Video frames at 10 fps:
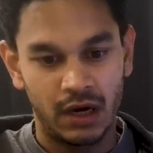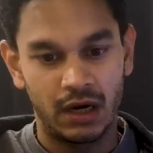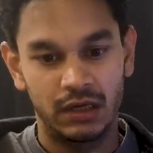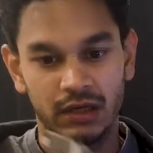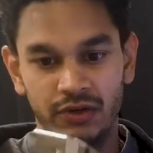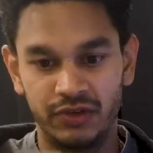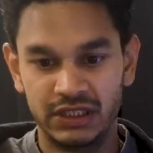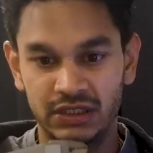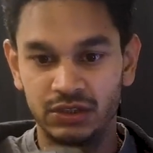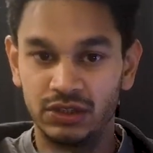And the
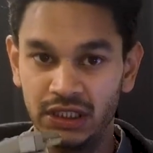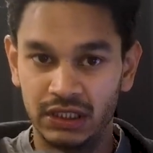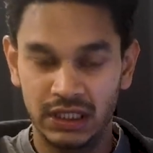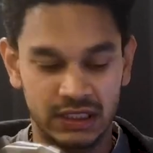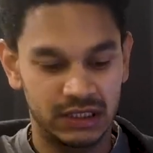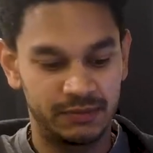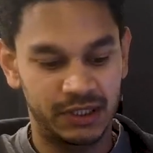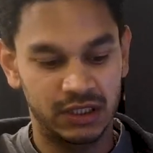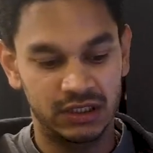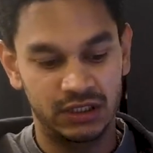reason you need this is
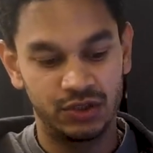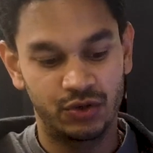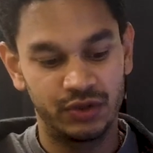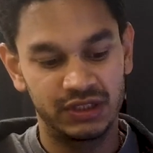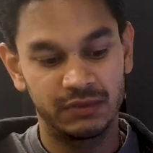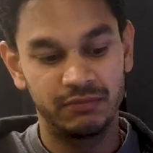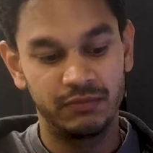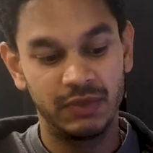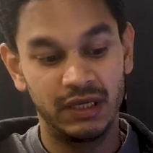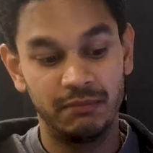because you're going to
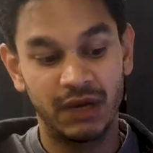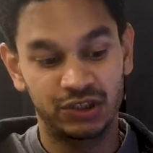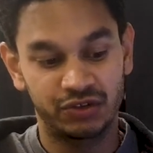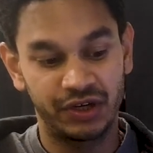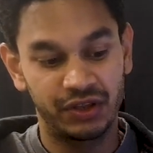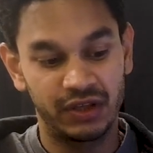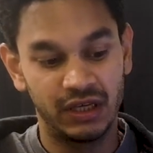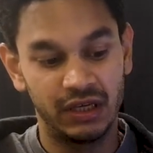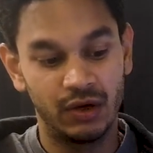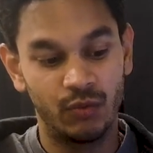be measuring
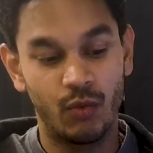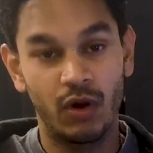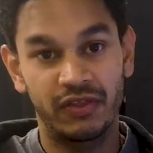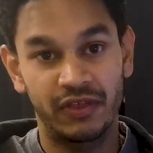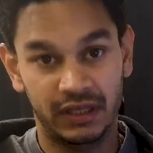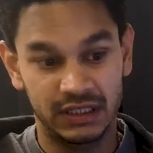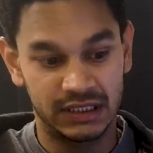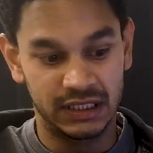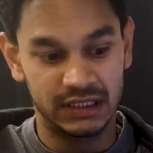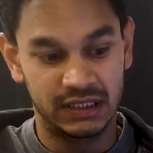the wall
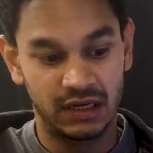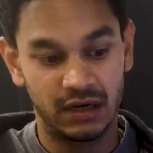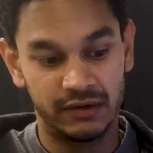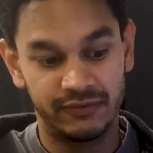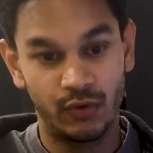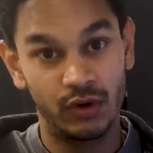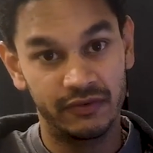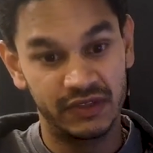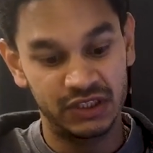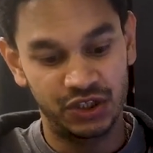thicknesses of all
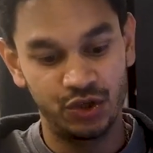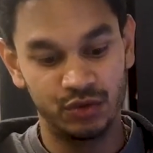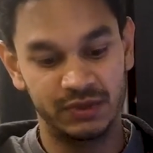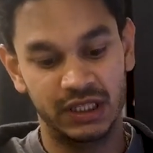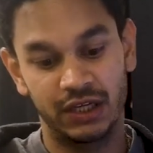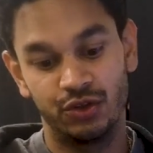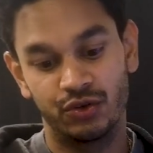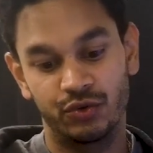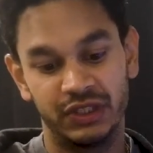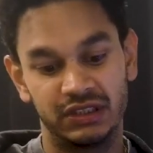of these cubes that
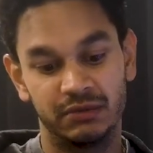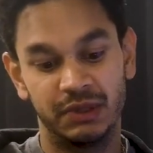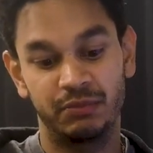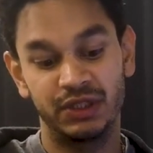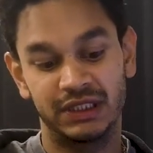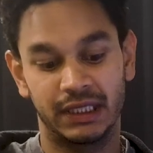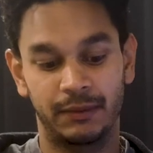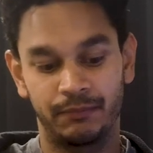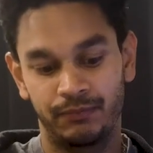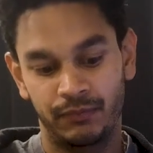you're going to be
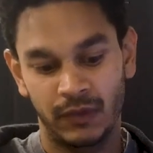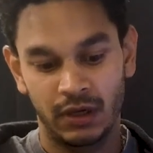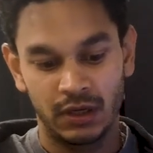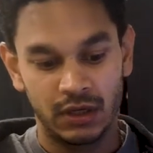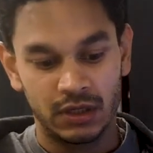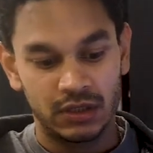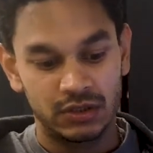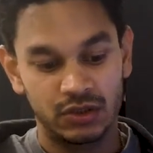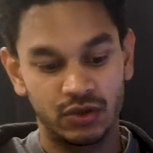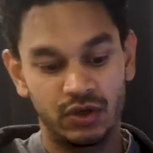printing.
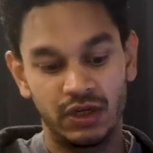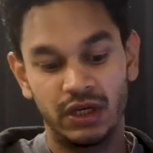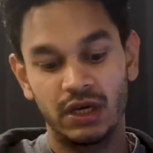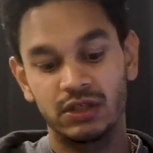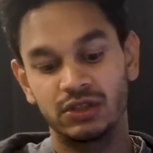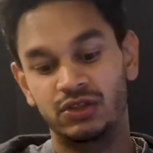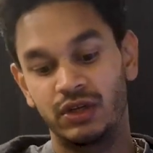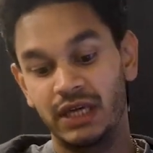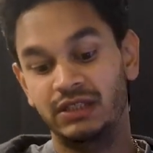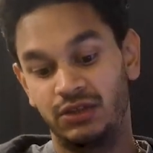So, so
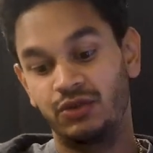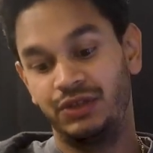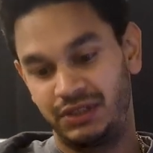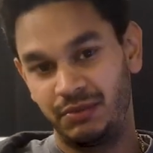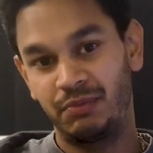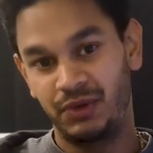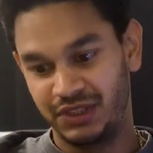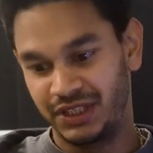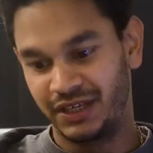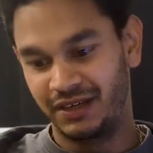next you're going to be
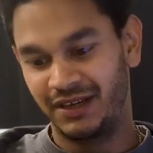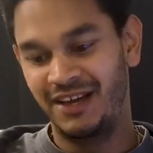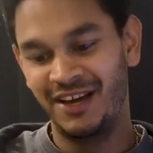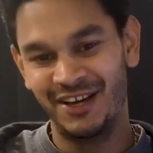printing